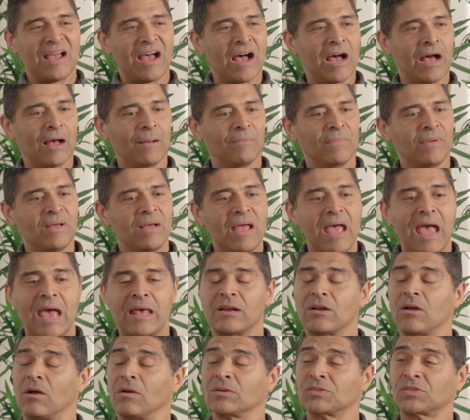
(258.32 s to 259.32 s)
Um,
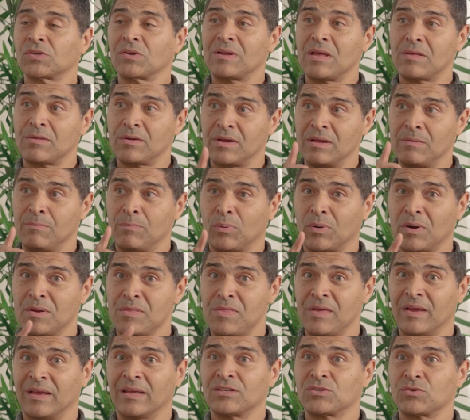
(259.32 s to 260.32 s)
and it also another
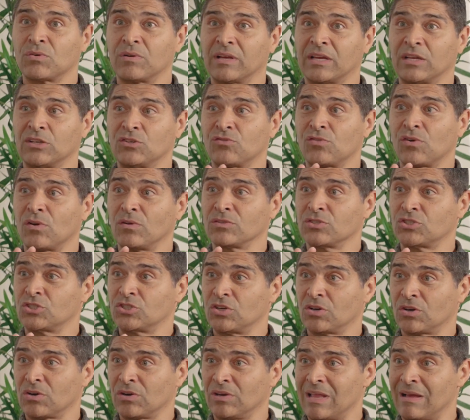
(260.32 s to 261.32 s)
important thing, it sort of controls
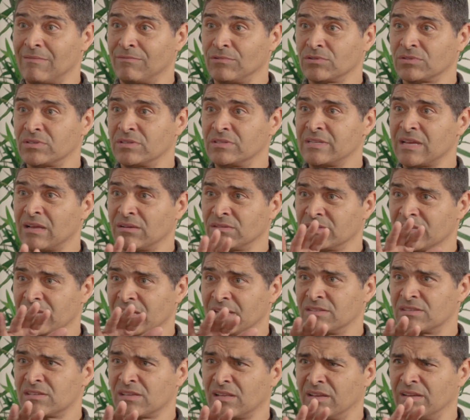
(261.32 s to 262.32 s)
sugar levels. It tells the
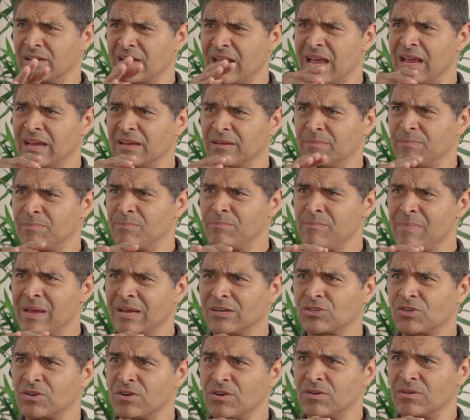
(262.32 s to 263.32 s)
insulin, hey,
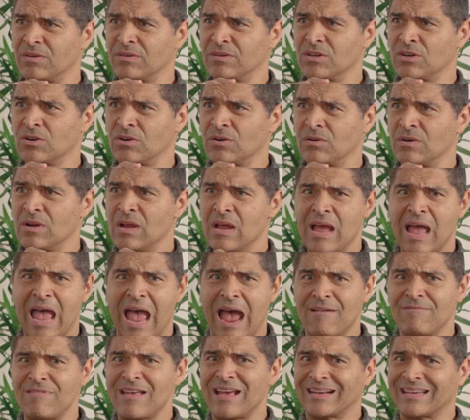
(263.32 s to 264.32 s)
make sure you're you're
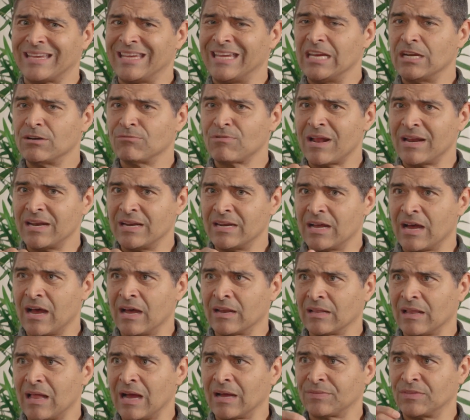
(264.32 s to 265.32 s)
have that key ready to
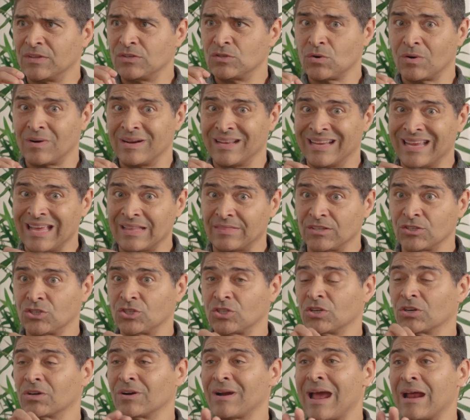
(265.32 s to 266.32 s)
unlock the door to get the
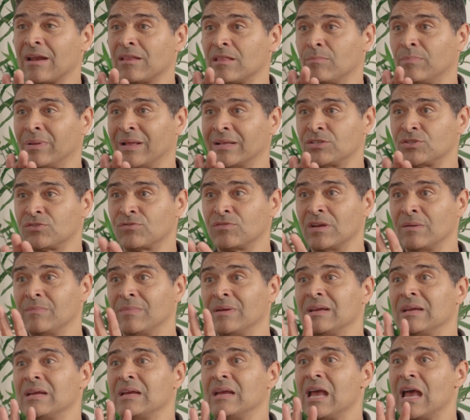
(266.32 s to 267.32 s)
sugar out of the
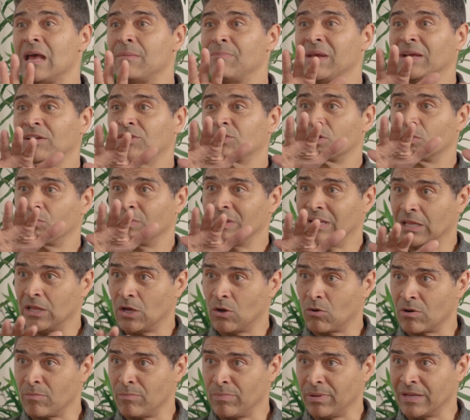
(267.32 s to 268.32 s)
bloodstream and make sure we
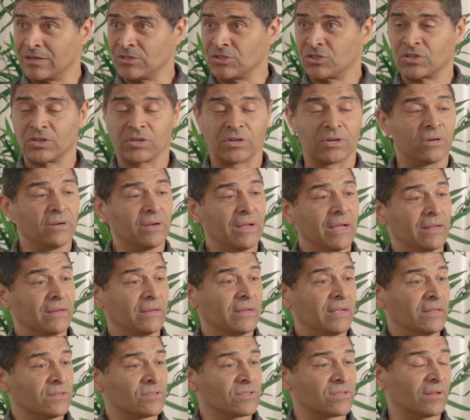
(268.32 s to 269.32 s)
lower blood sugar
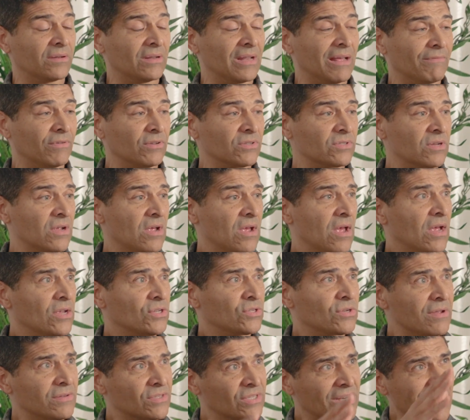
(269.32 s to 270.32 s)
and insulin levels.
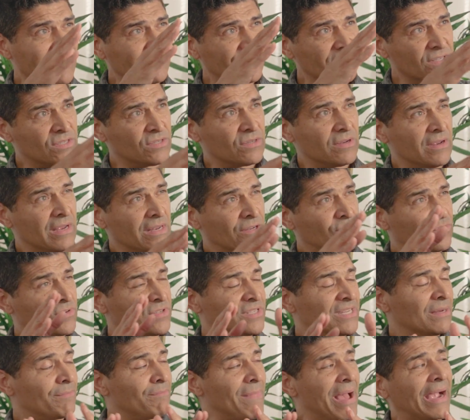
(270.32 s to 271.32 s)
So it's got these
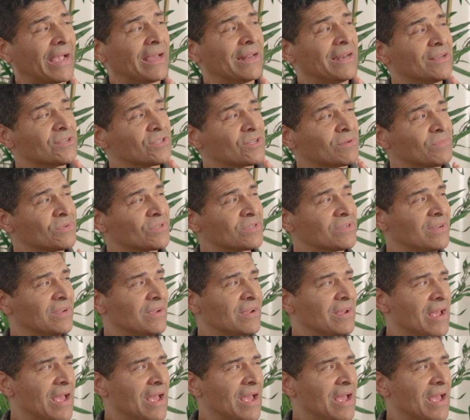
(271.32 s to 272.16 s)
interesting mechanisms.